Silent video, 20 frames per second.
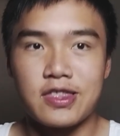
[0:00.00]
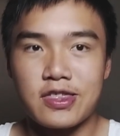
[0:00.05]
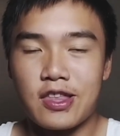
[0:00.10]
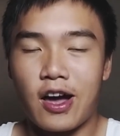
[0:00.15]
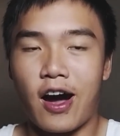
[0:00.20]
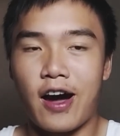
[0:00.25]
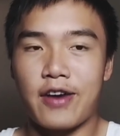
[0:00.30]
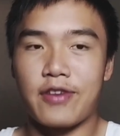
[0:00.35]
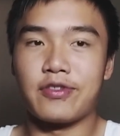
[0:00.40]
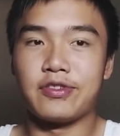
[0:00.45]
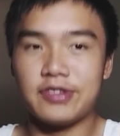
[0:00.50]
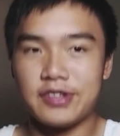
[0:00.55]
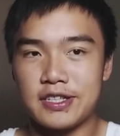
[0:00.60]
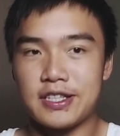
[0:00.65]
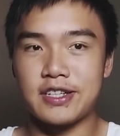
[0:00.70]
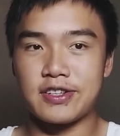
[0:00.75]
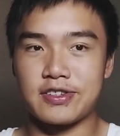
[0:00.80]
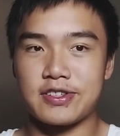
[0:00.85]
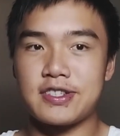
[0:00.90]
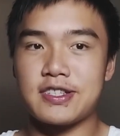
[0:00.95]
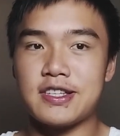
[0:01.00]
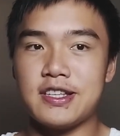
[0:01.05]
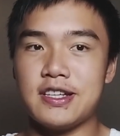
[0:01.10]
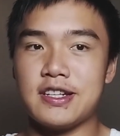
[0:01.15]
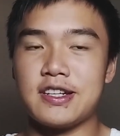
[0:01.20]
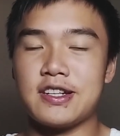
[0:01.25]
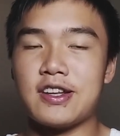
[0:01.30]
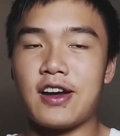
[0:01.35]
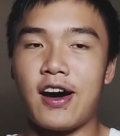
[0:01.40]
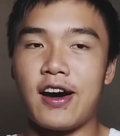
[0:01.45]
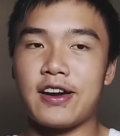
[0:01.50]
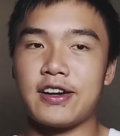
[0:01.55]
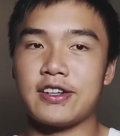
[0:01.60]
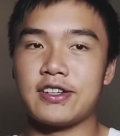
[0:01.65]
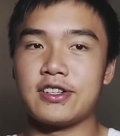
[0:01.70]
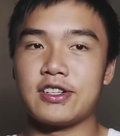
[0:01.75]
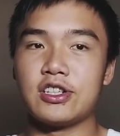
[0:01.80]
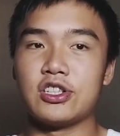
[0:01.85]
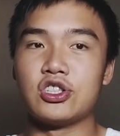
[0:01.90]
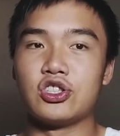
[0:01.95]
not releasing your seed,
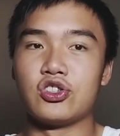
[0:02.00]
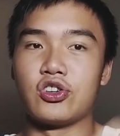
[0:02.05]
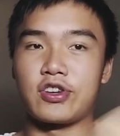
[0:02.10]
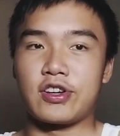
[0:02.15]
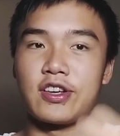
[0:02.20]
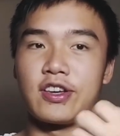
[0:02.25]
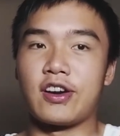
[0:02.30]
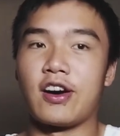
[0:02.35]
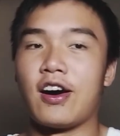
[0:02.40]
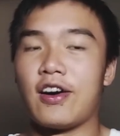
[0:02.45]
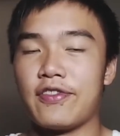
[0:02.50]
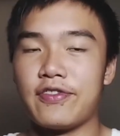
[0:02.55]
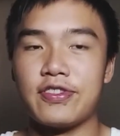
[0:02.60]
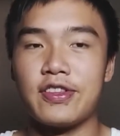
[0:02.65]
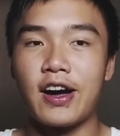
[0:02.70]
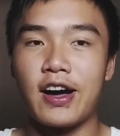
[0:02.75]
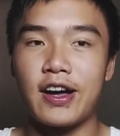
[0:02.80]
not jerking off,